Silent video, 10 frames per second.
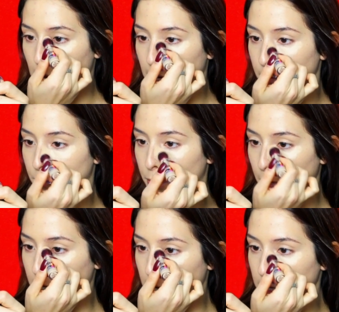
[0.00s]
And
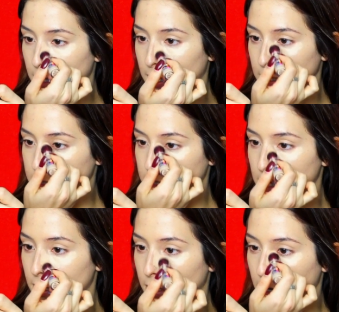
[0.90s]
bringing the
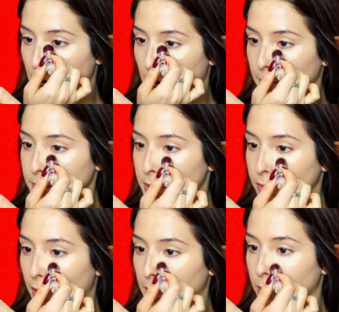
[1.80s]
concealer up to
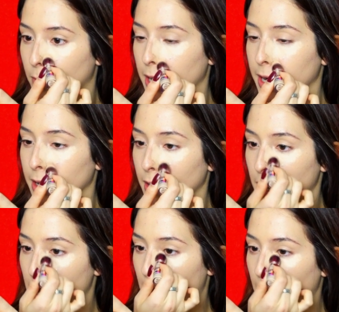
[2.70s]
right where
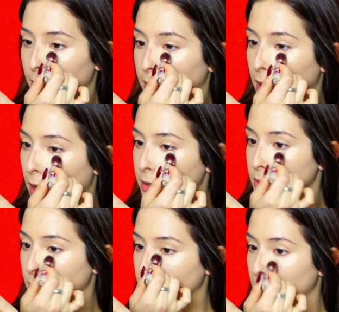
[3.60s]
I would
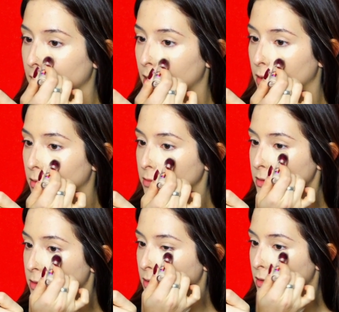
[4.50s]
contour my
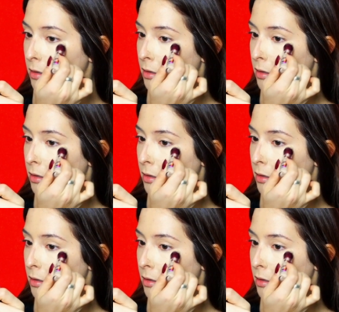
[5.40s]
nose.